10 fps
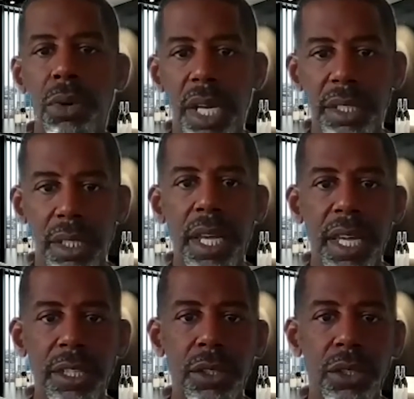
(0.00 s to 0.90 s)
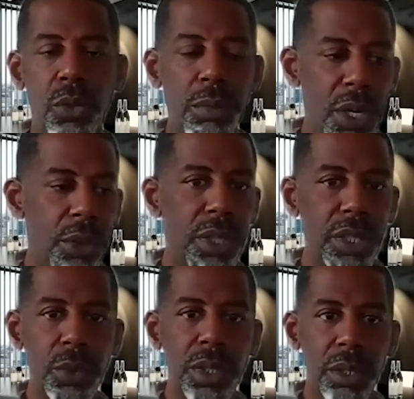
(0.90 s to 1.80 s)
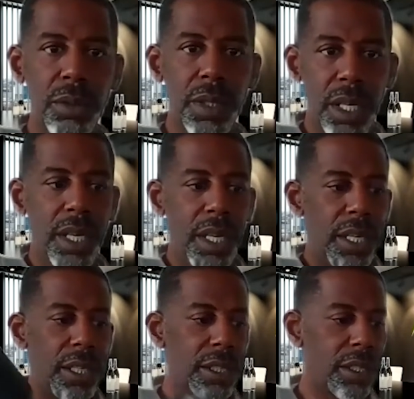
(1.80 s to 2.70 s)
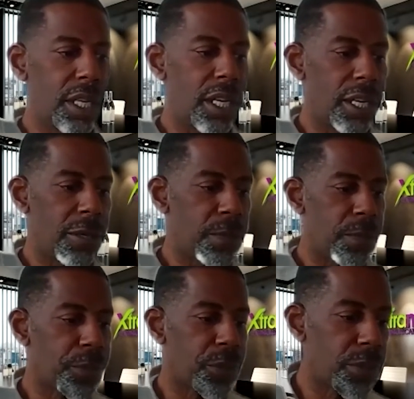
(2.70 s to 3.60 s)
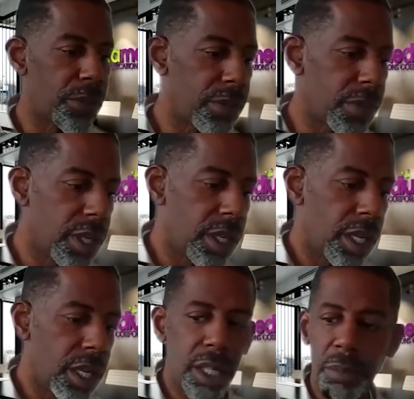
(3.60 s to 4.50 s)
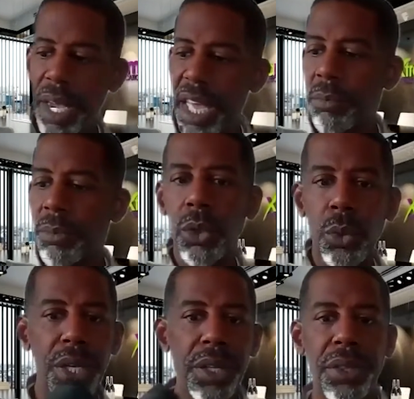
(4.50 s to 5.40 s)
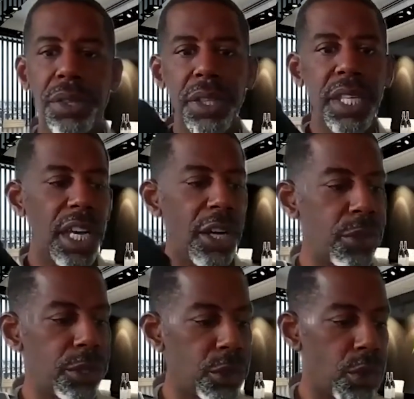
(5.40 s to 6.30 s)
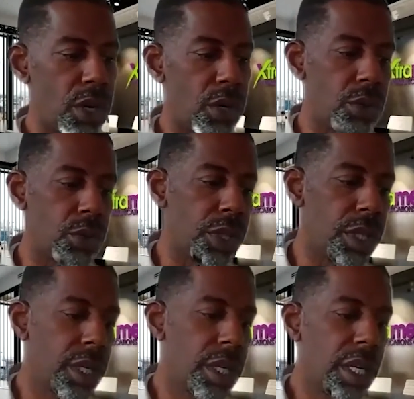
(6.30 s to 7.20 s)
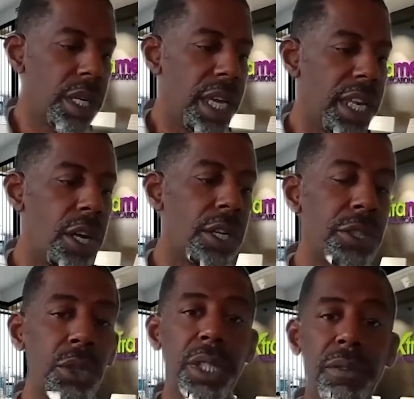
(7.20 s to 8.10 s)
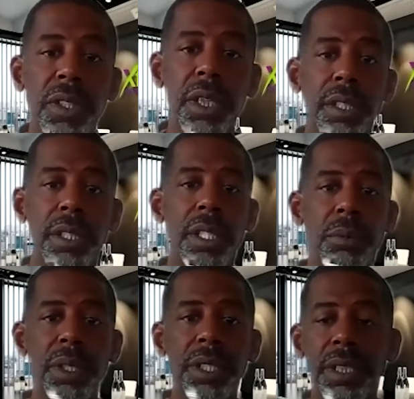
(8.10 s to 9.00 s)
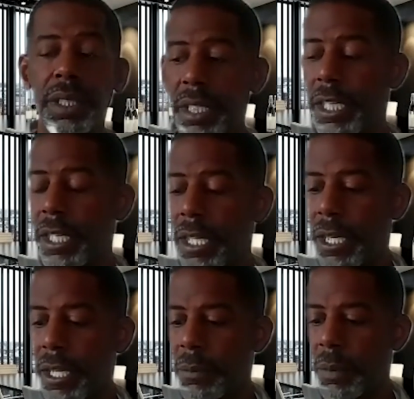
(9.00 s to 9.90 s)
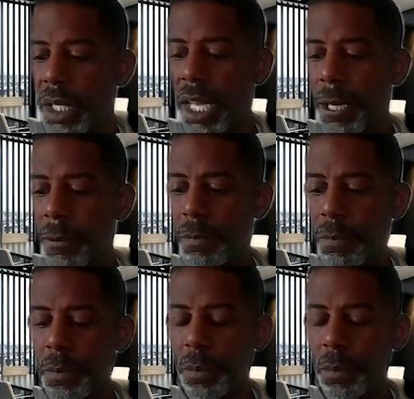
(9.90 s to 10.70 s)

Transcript: enterprise class remote. This one is, is um, compatible with the other drone and it also gives us the ability to see um, a lot